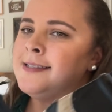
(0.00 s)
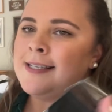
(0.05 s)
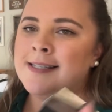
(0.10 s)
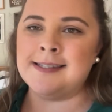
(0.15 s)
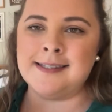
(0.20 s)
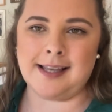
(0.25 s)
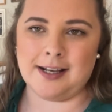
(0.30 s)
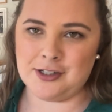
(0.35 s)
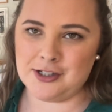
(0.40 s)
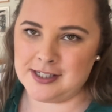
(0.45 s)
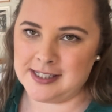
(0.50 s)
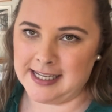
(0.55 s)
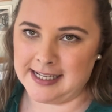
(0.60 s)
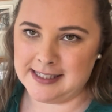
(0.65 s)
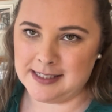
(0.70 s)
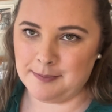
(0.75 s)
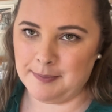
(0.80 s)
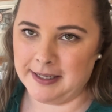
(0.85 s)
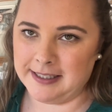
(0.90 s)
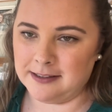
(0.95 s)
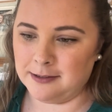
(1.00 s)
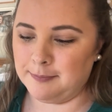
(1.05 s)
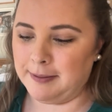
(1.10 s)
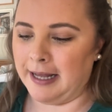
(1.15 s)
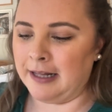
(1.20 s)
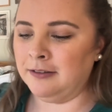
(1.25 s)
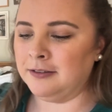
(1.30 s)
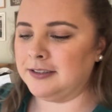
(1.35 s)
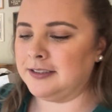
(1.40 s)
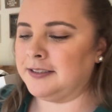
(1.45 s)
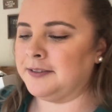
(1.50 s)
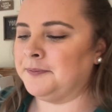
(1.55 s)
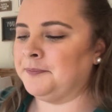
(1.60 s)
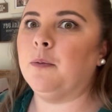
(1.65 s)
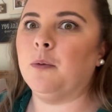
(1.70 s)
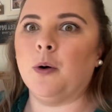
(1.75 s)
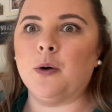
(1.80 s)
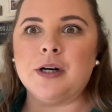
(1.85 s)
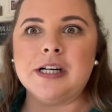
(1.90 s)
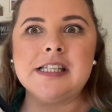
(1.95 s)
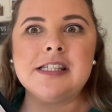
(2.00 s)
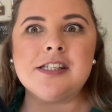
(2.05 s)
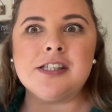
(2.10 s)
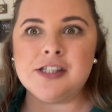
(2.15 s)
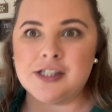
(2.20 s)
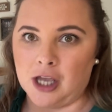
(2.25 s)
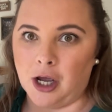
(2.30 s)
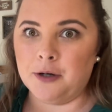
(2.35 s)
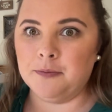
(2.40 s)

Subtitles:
is such a sentimental belt. I wore it so